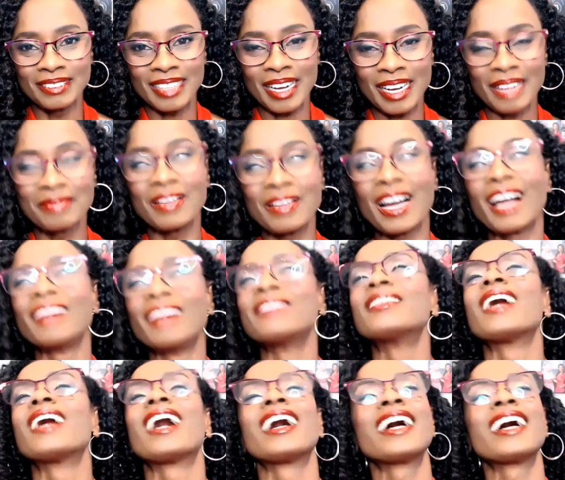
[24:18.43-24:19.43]

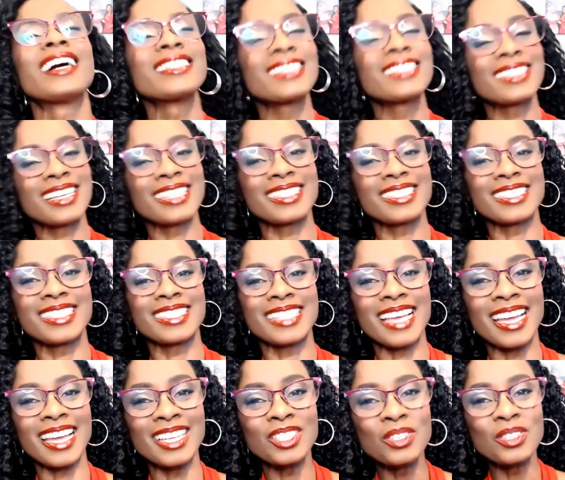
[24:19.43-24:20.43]
I hesitate to
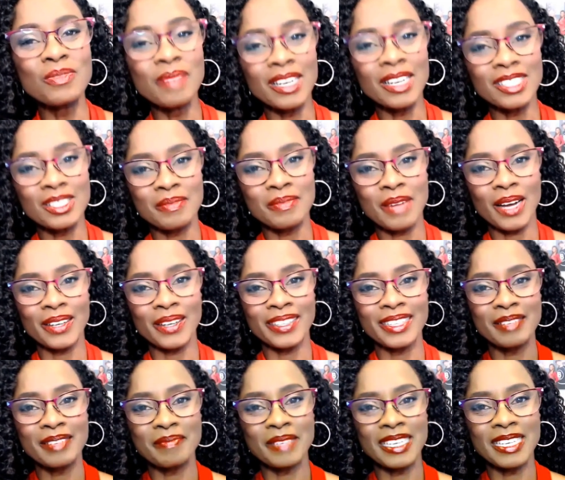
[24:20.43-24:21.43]
say too much about
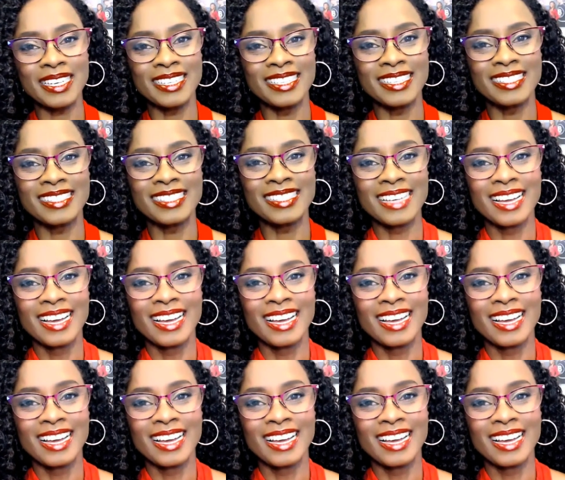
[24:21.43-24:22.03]
it because